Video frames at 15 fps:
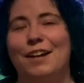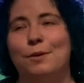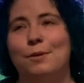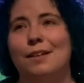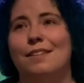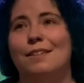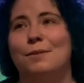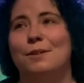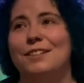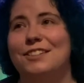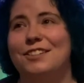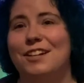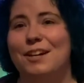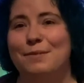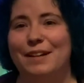quit the worst
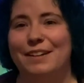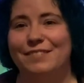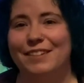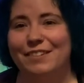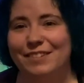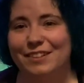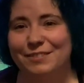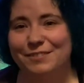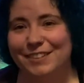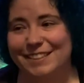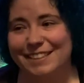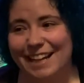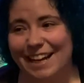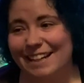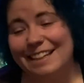job I've ever worked
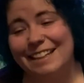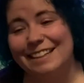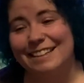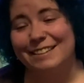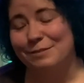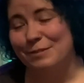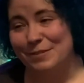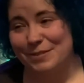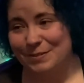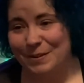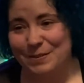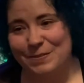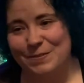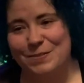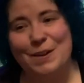at and the most
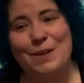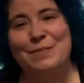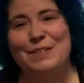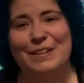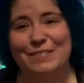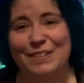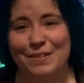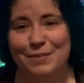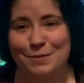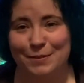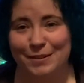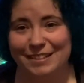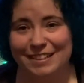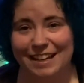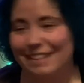stressful job I've ever
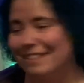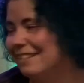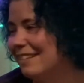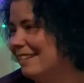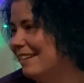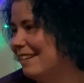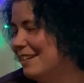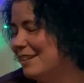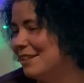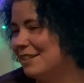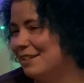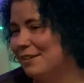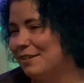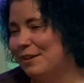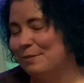worked at.
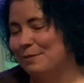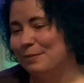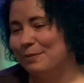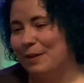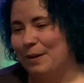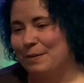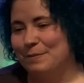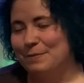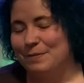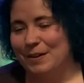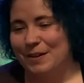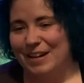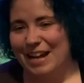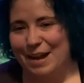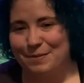So I'm, I'm
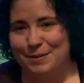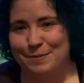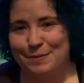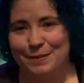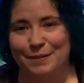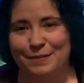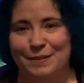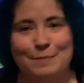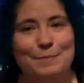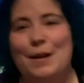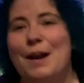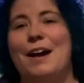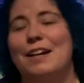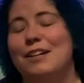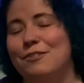very happy to be leaving it
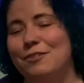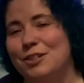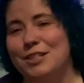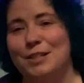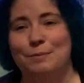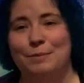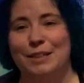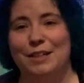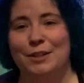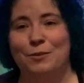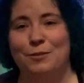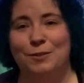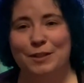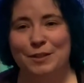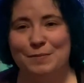behind for something
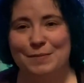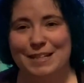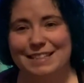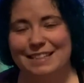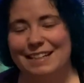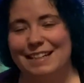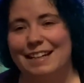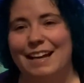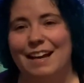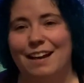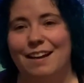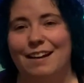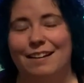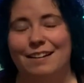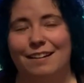really amazing.
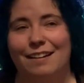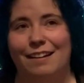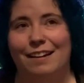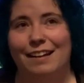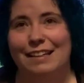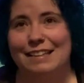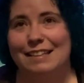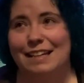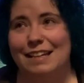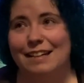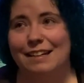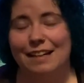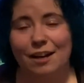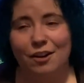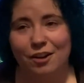Uh, it's in
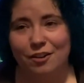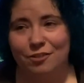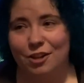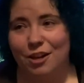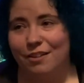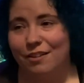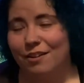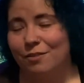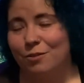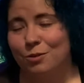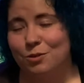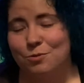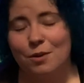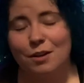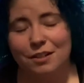an area of law that I've
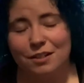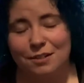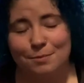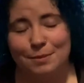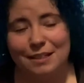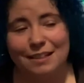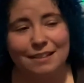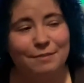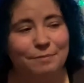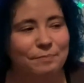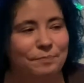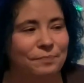always wanted to be in. And